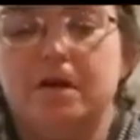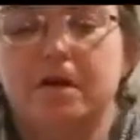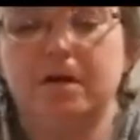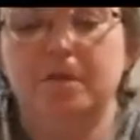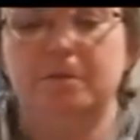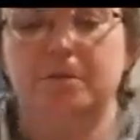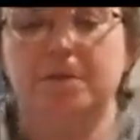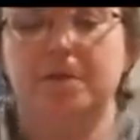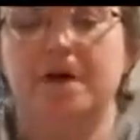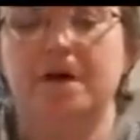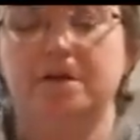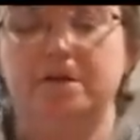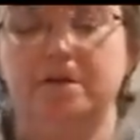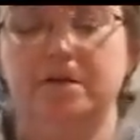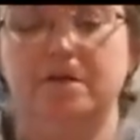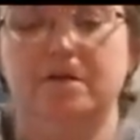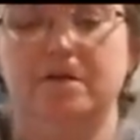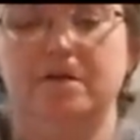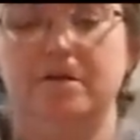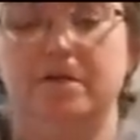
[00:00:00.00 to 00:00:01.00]
but that's
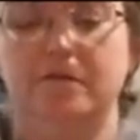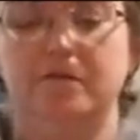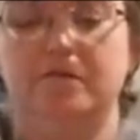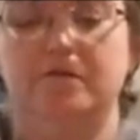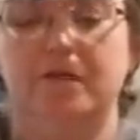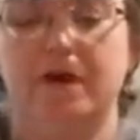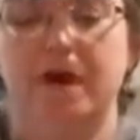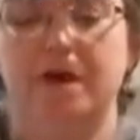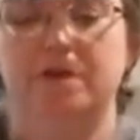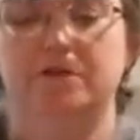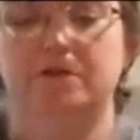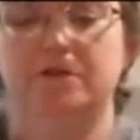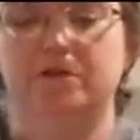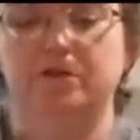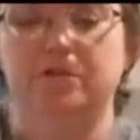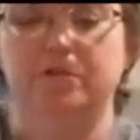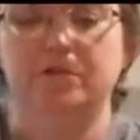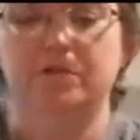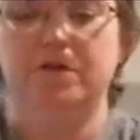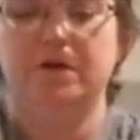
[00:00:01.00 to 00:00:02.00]
fine
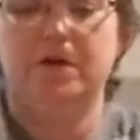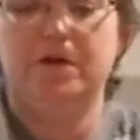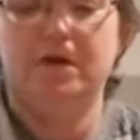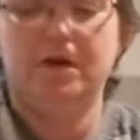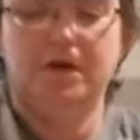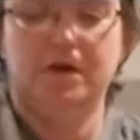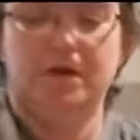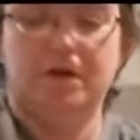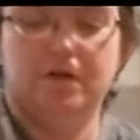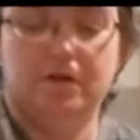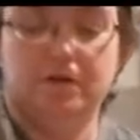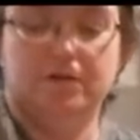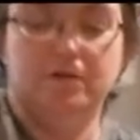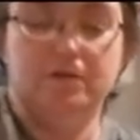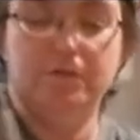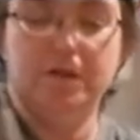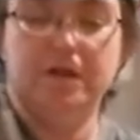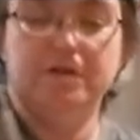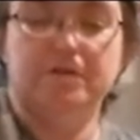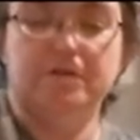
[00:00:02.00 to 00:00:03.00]
too. So
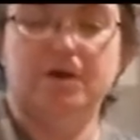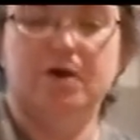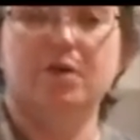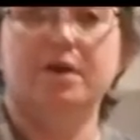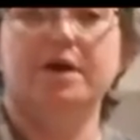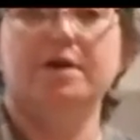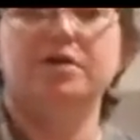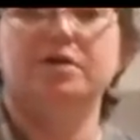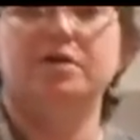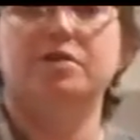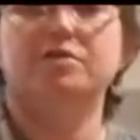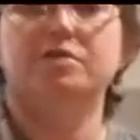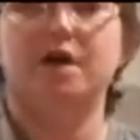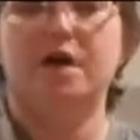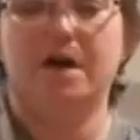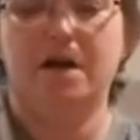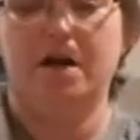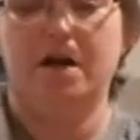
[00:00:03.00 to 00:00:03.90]
basically all I do is I kind